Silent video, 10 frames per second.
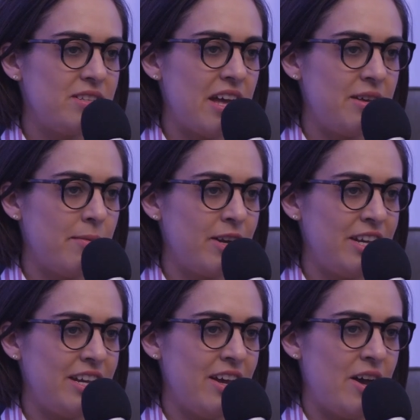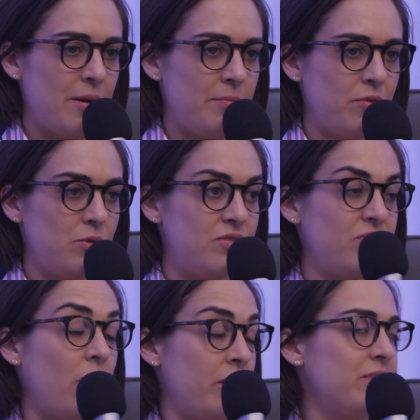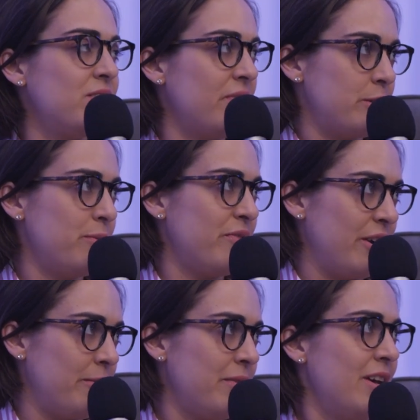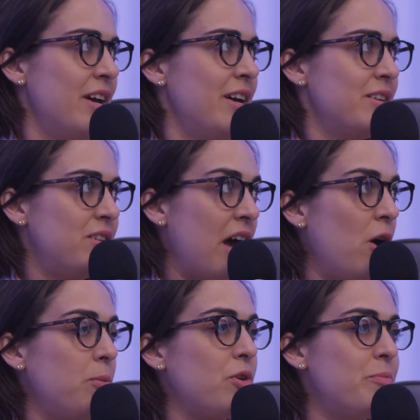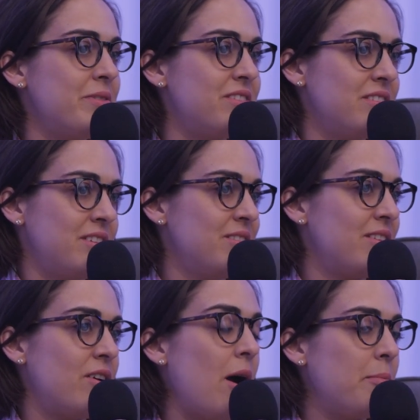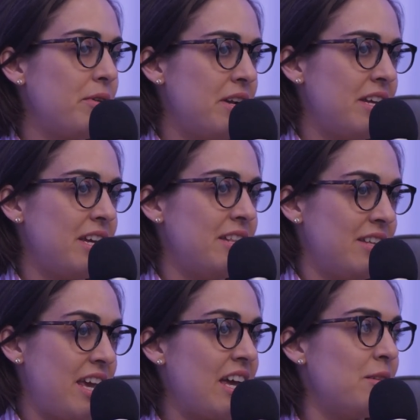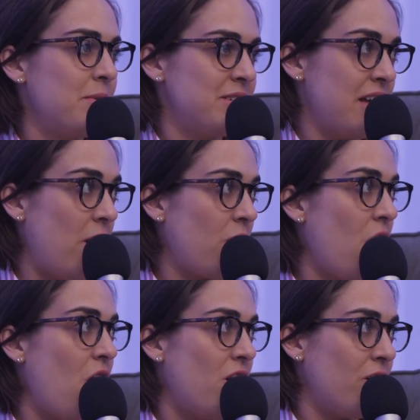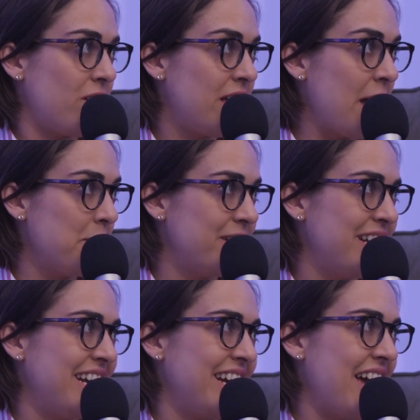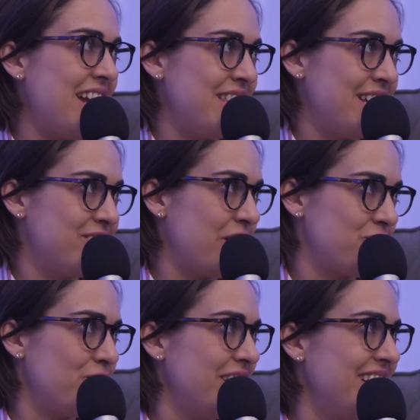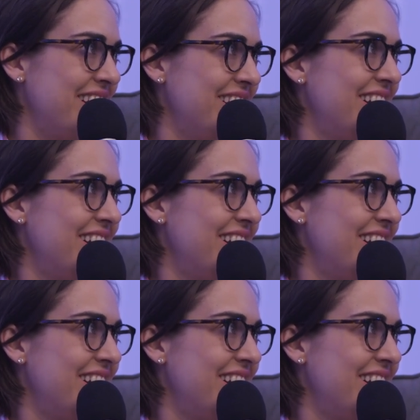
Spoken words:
anybody who's part of this investment firm to help grow businesses that are operating in the cannabis, alcohol, gambling, anything sex related.